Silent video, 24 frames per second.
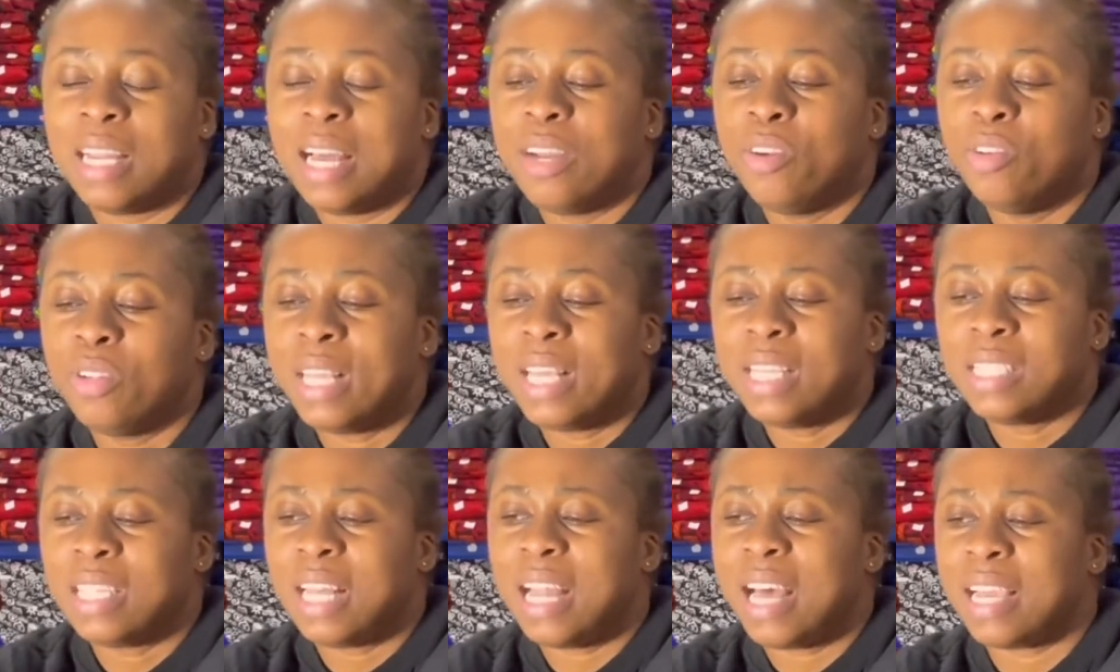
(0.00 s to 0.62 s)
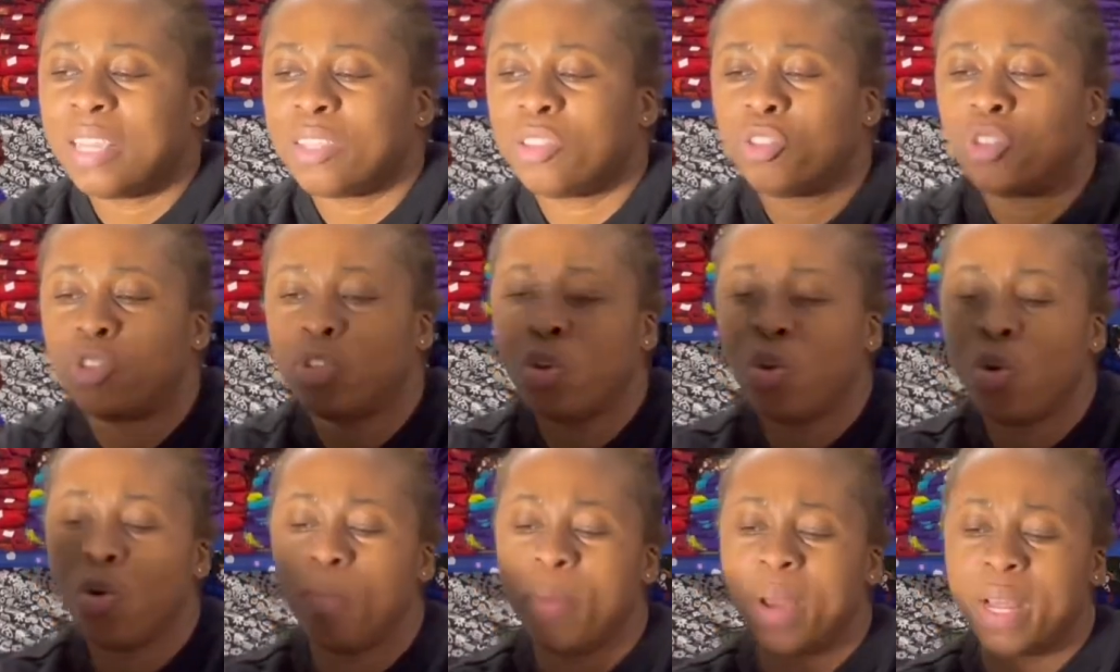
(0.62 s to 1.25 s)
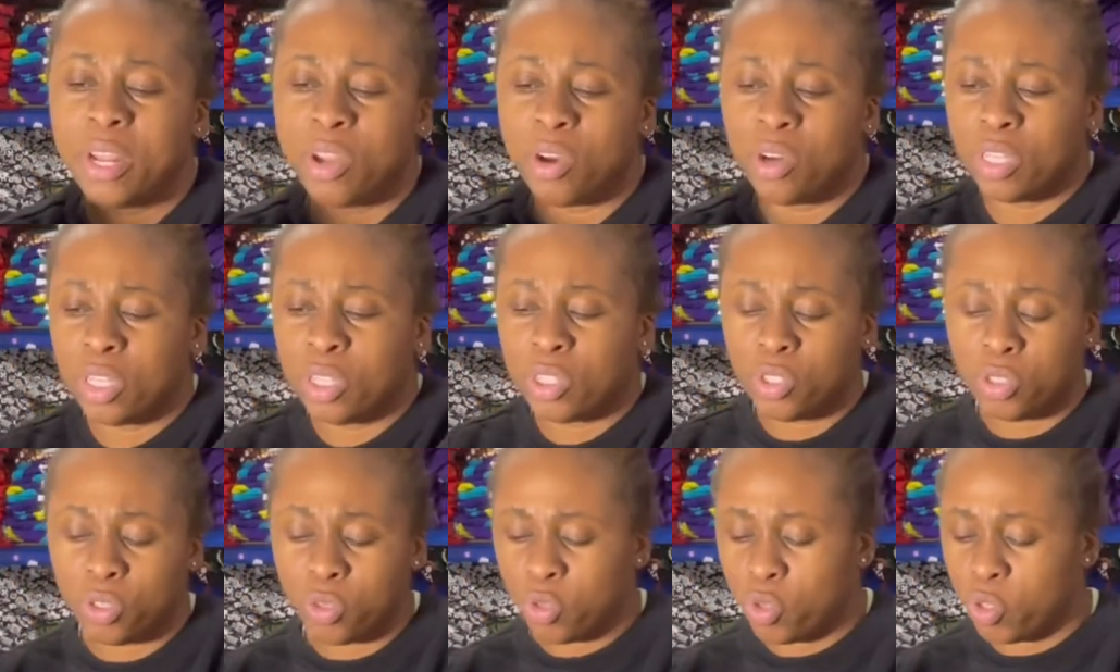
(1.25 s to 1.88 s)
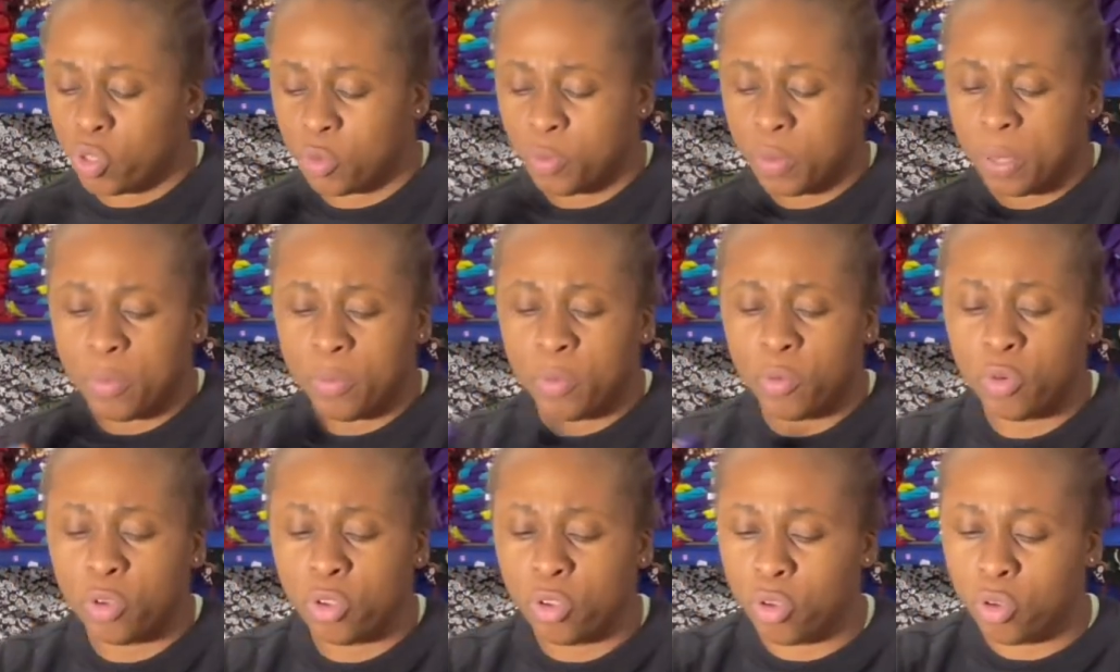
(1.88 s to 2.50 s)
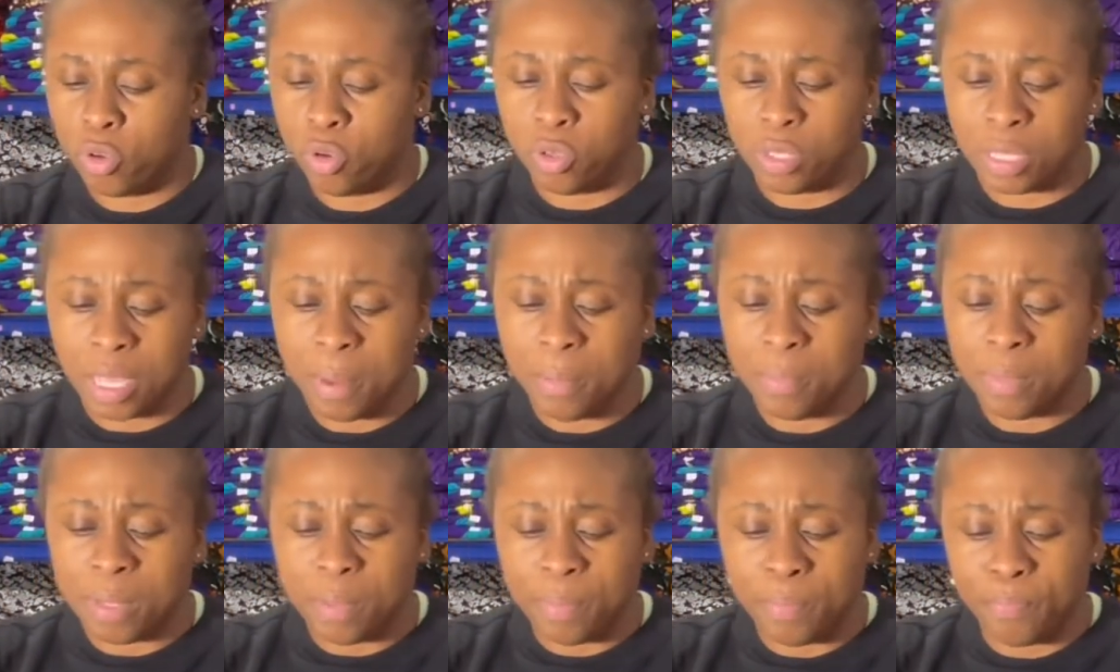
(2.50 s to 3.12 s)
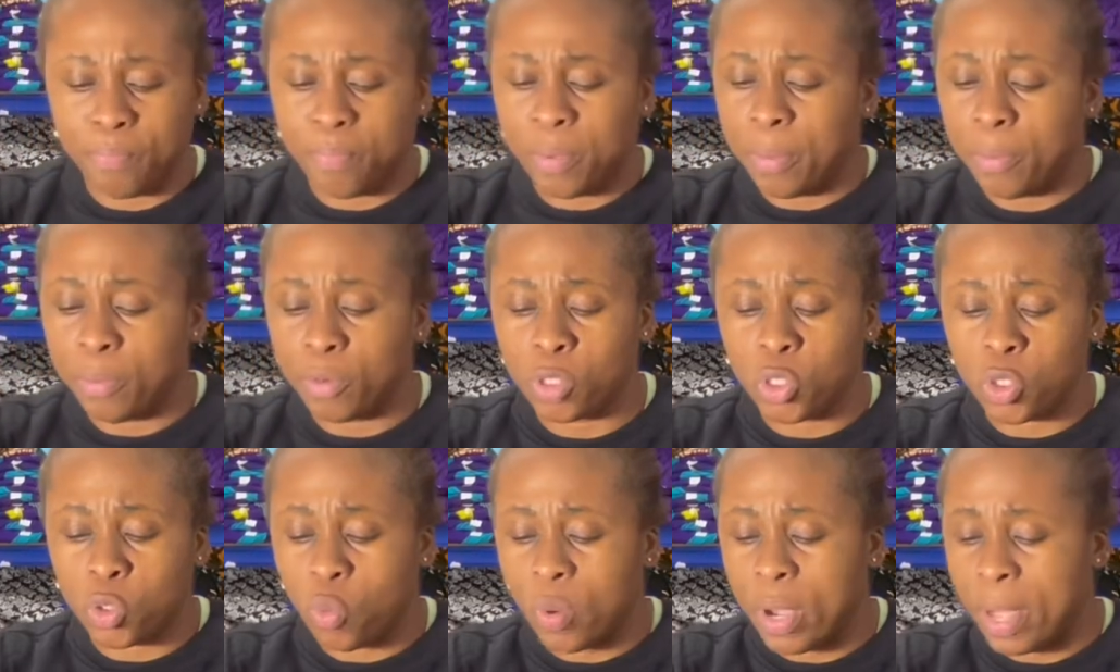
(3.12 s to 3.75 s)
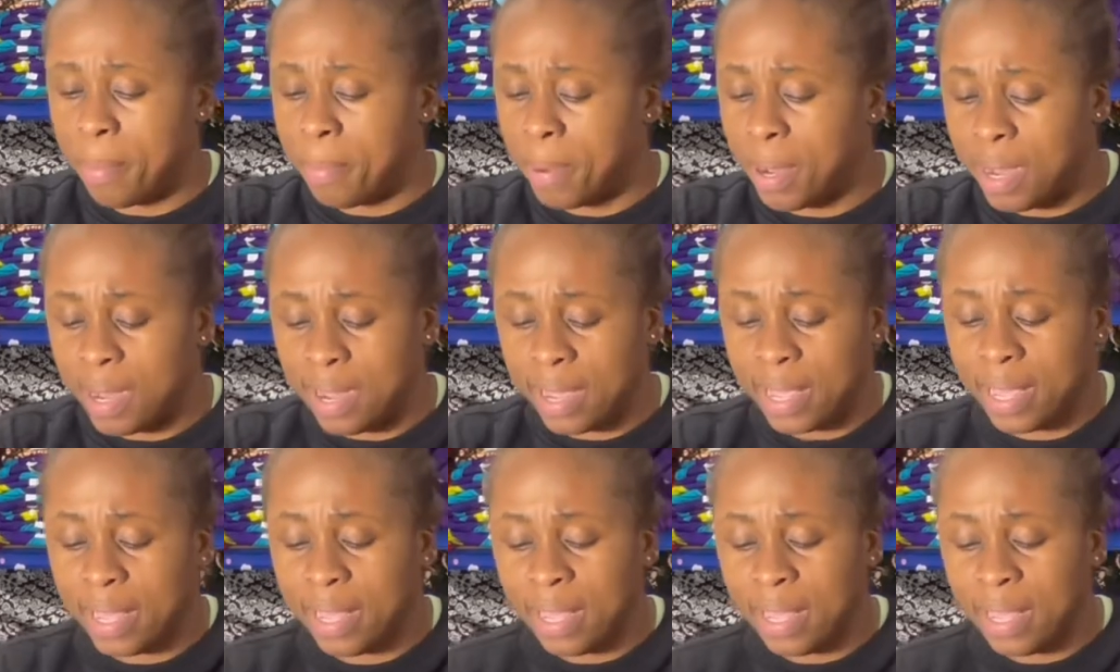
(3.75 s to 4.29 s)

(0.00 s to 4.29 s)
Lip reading: I know there's like so many other tools people use and people swear by.